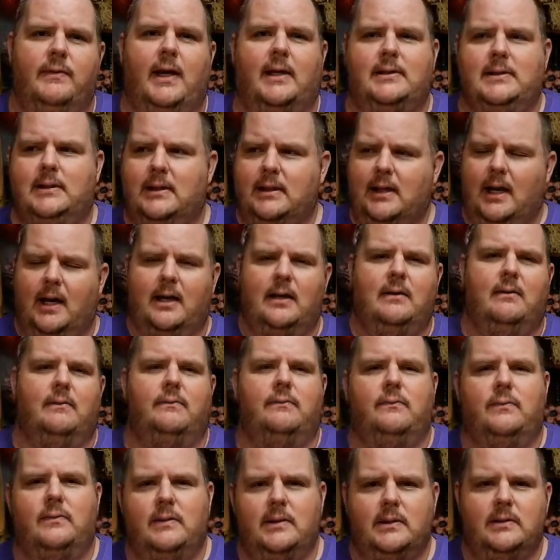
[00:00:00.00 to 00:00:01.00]
That's the kind
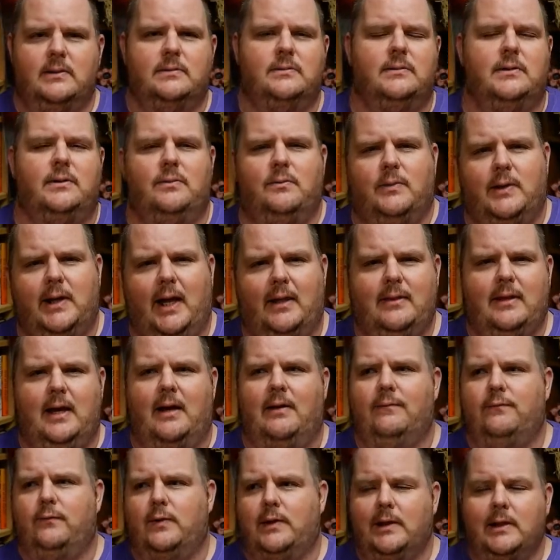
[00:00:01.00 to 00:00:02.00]
of, when I
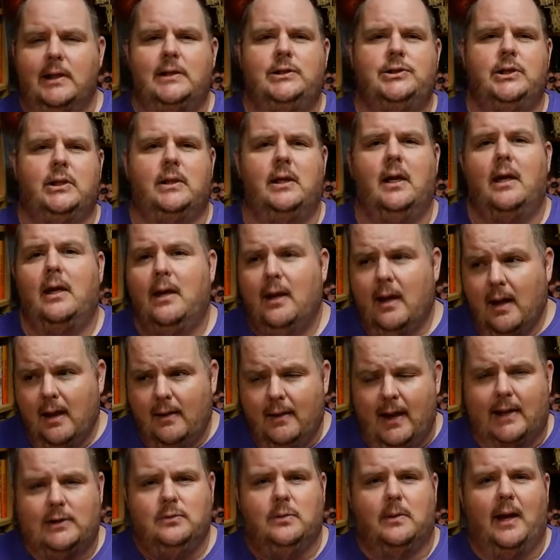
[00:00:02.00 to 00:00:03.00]
think of religion,
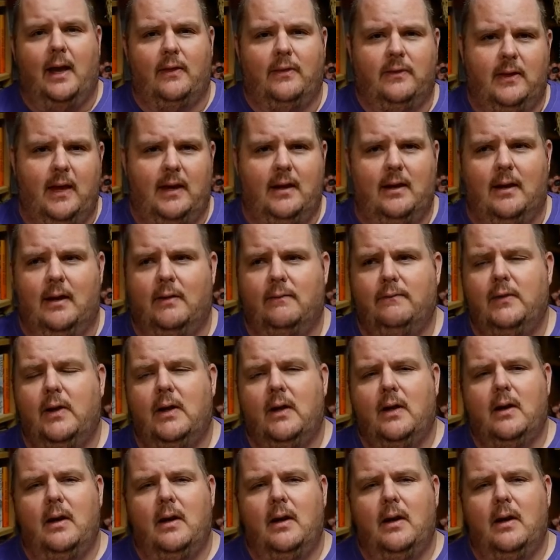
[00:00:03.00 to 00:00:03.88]
that's what I think of.